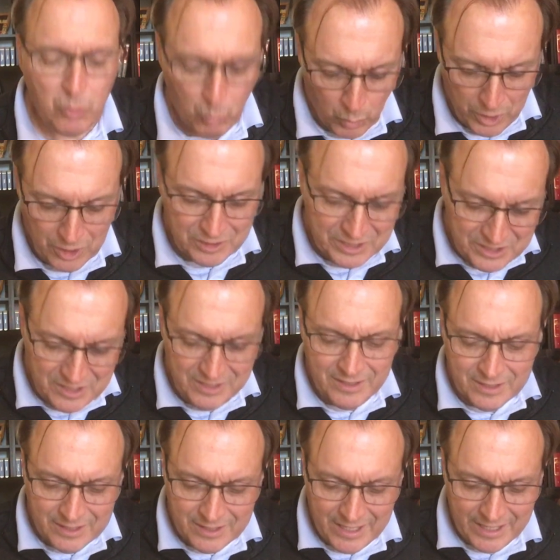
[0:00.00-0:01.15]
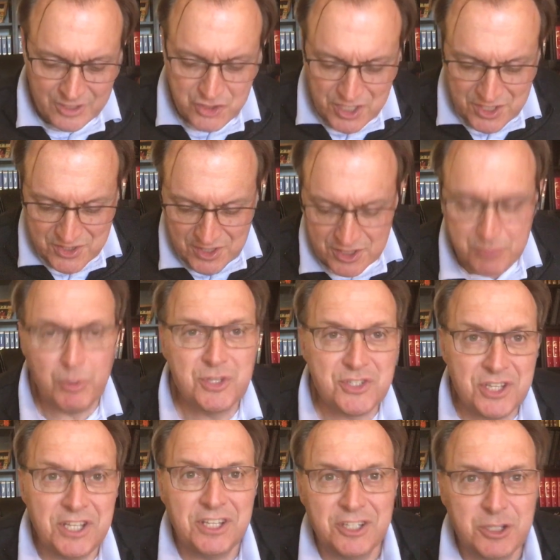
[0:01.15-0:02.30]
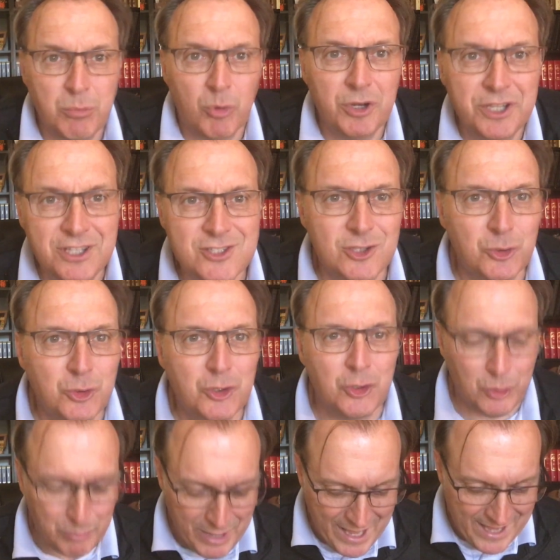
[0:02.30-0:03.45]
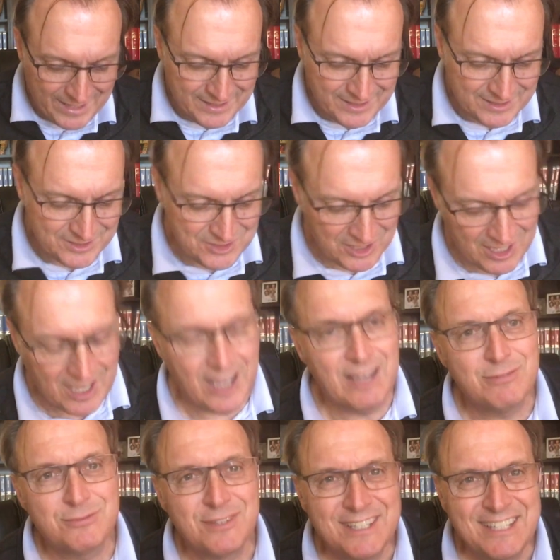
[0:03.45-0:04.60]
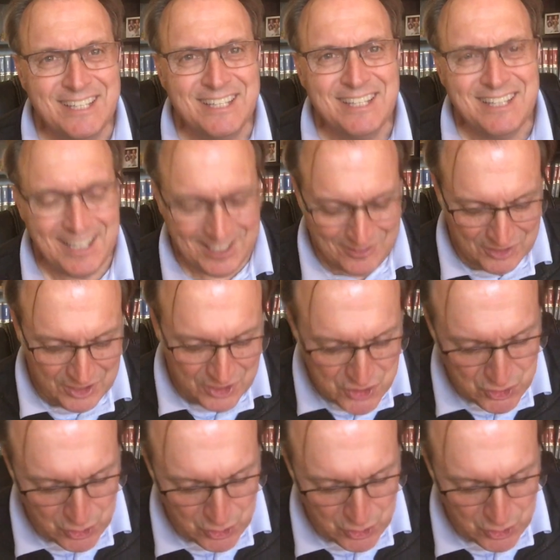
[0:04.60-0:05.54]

Well, he did, and Jesus proceeded to bring his little girl back to life uh, these